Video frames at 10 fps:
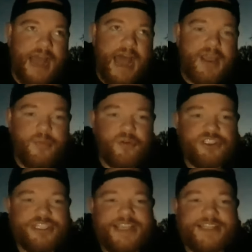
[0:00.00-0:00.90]
I
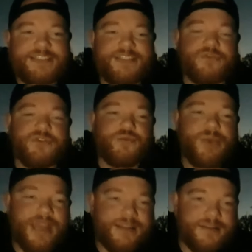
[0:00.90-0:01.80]
almost take it as
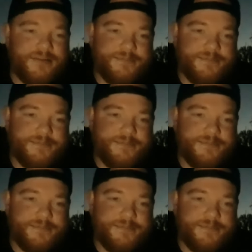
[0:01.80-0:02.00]
disrespect.